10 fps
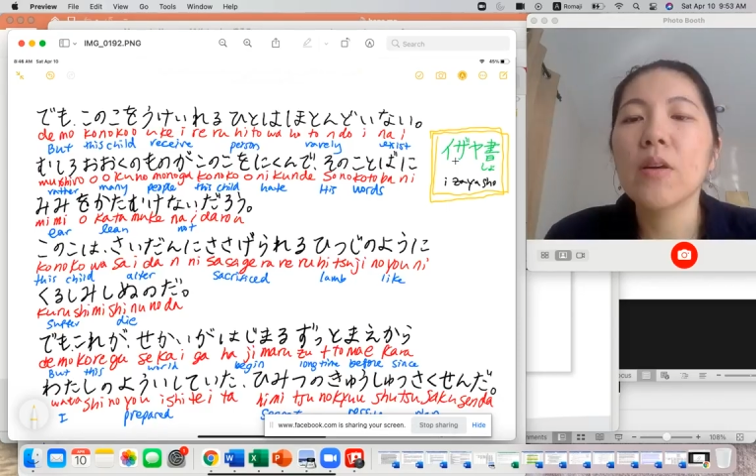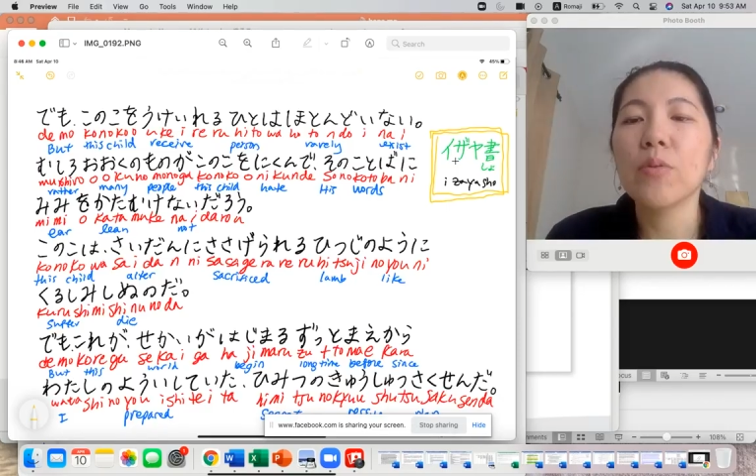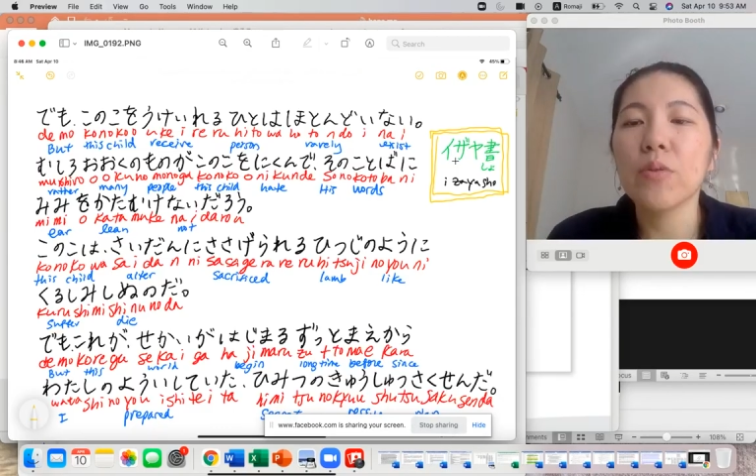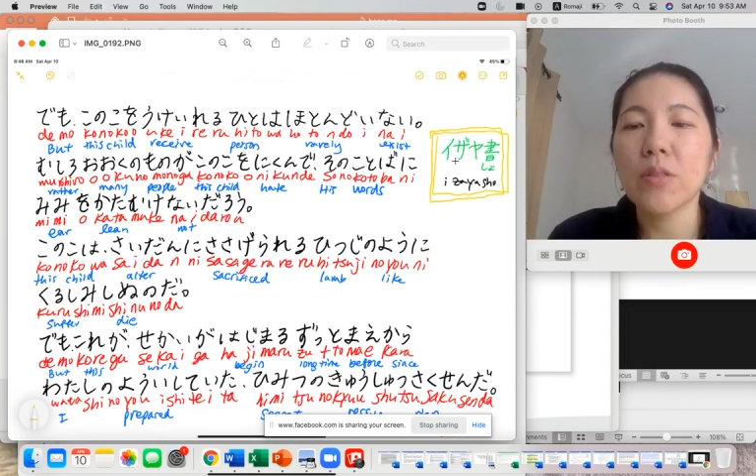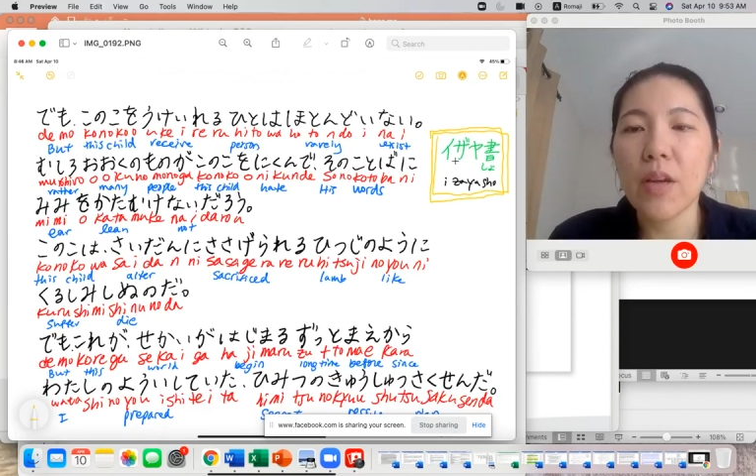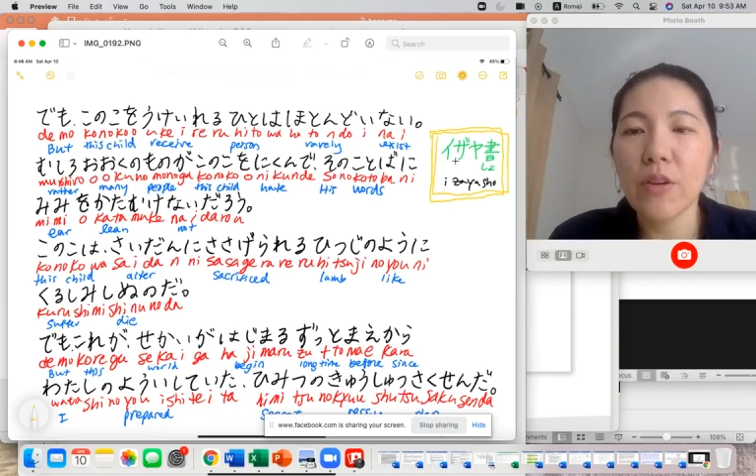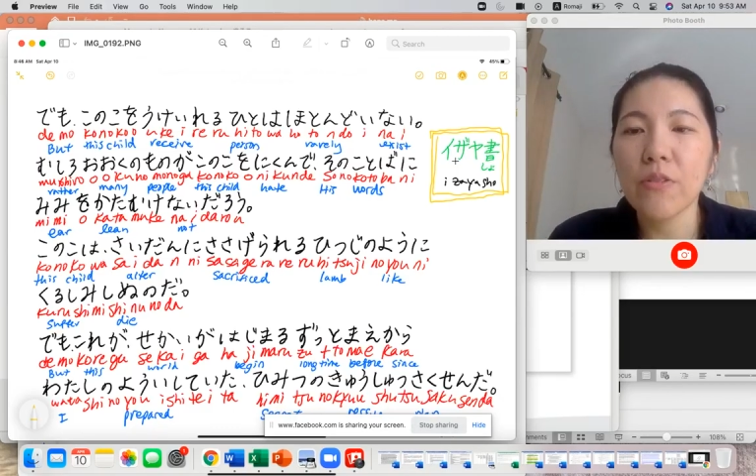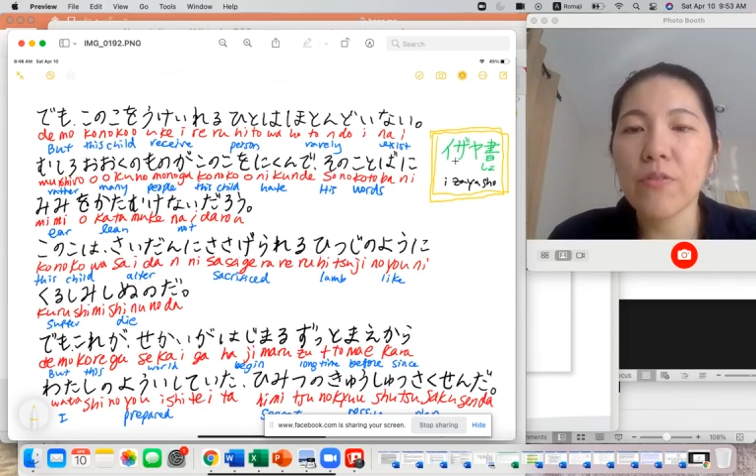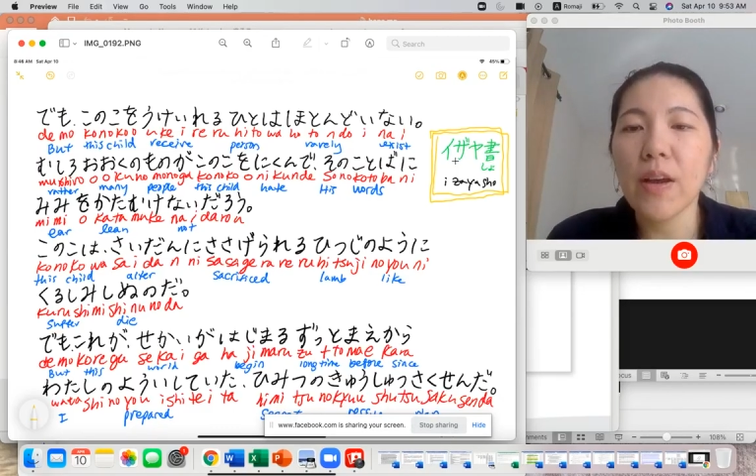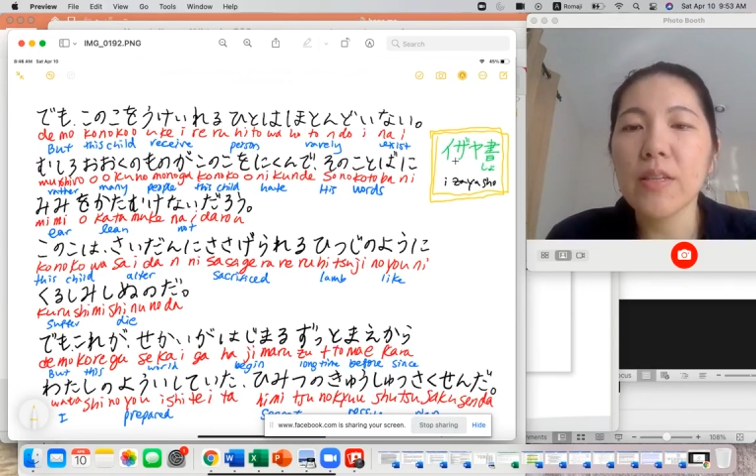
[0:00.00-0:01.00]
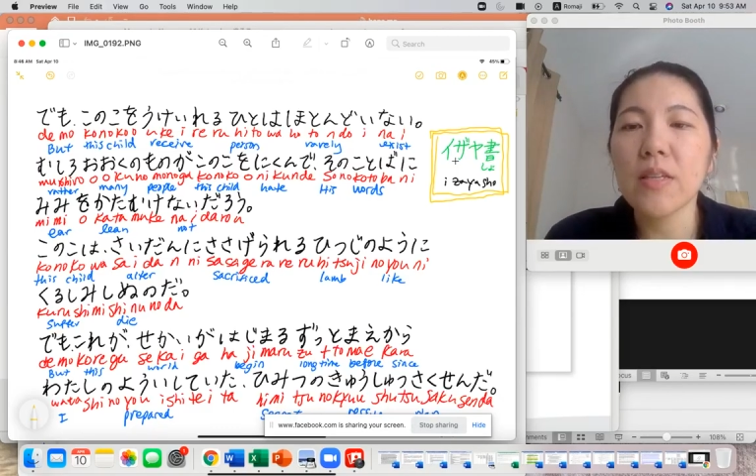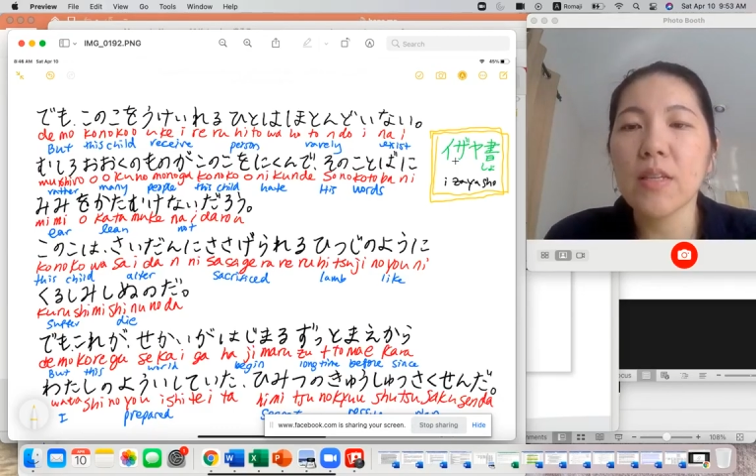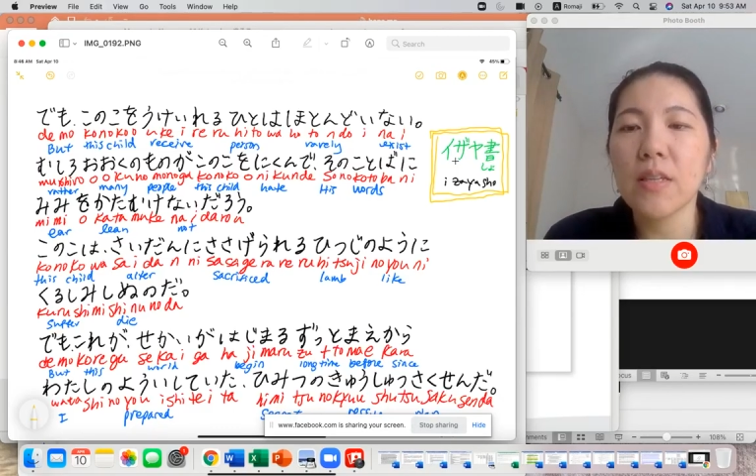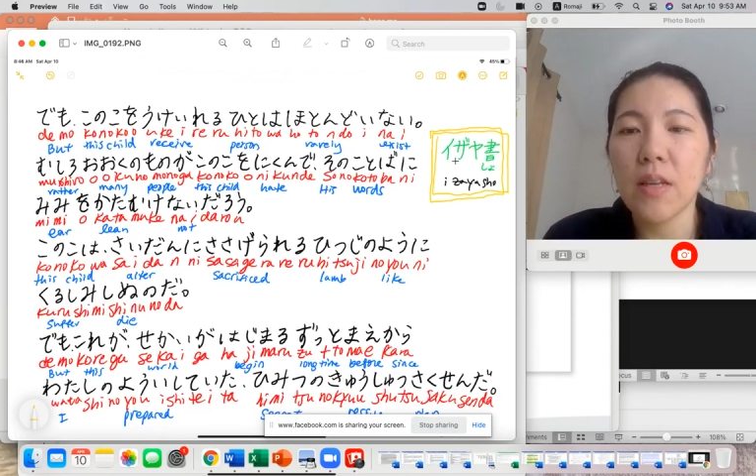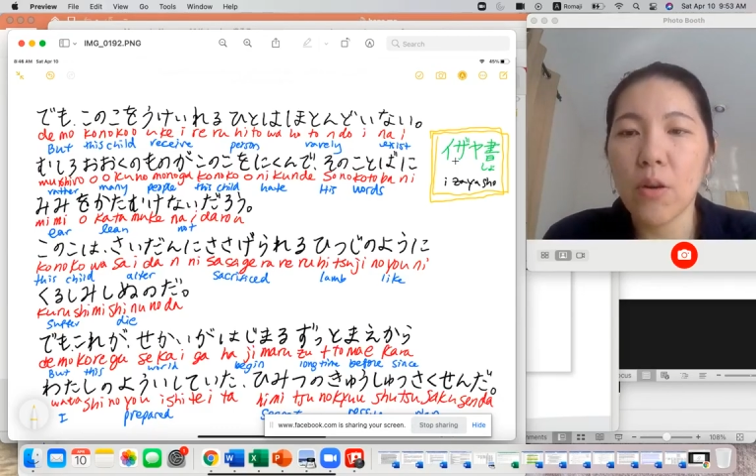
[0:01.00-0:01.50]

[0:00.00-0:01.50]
who was sacrificed in the